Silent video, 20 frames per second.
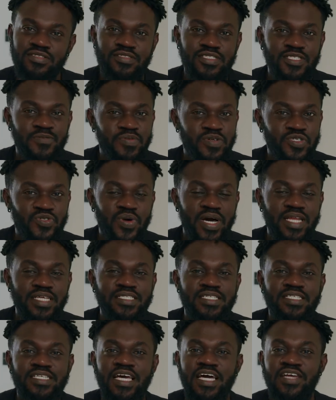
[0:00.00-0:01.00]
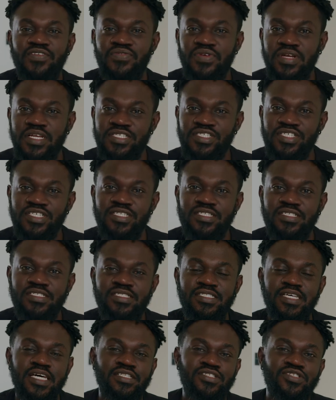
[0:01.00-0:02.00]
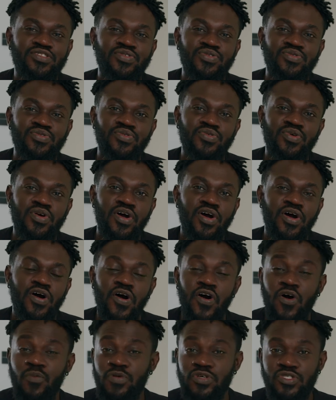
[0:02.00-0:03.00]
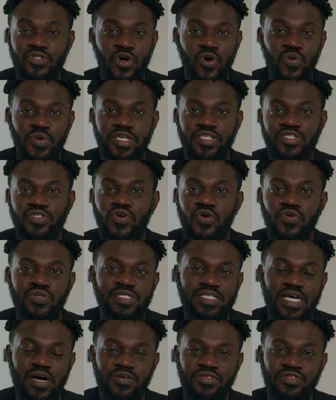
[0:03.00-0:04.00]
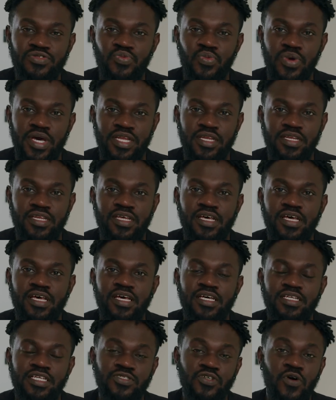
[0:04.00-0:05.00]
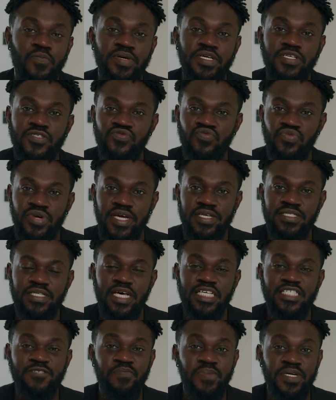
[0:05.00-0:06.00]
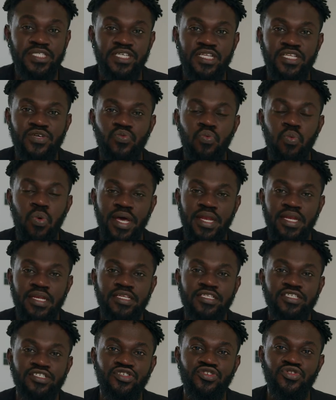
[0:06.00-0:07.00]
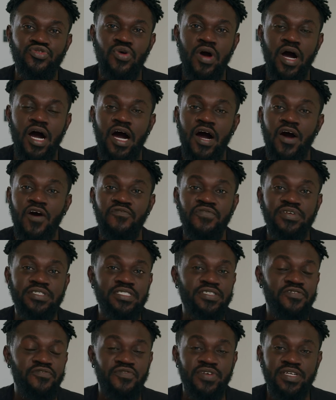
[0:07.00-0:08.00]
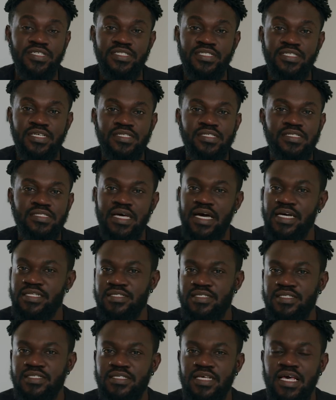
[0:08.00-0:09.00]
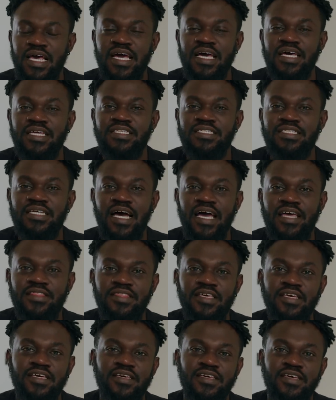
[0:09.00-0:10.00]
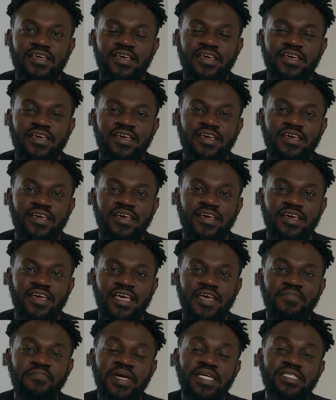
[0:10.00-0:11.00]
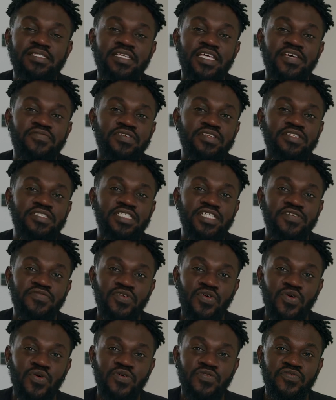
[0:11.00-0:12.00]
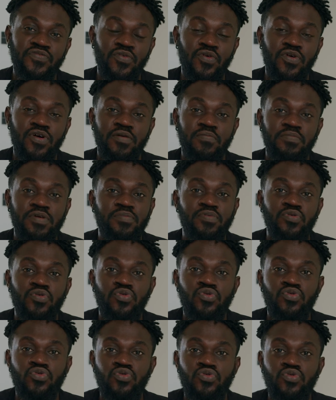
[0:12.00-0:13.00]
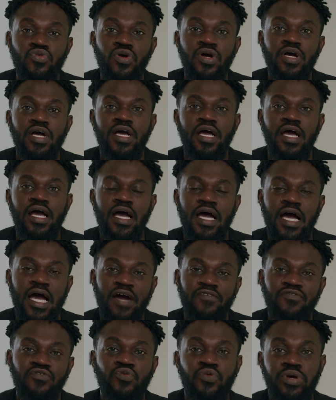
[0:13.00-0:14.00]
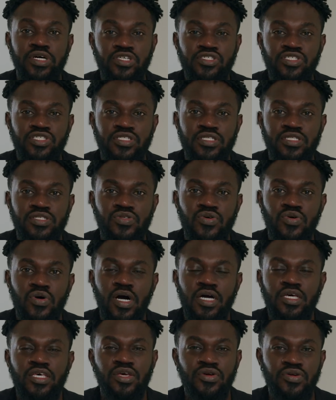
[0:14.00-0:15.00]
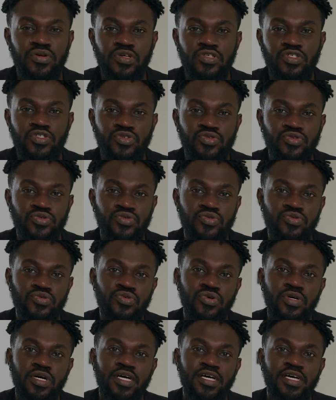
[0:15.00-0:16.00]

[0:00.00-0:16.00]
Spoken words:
spirituality and religion tends to almost always go south when the topic is raised, especially when you are of a different stance. And I think it makes it even difficult for people who have questions or are curious to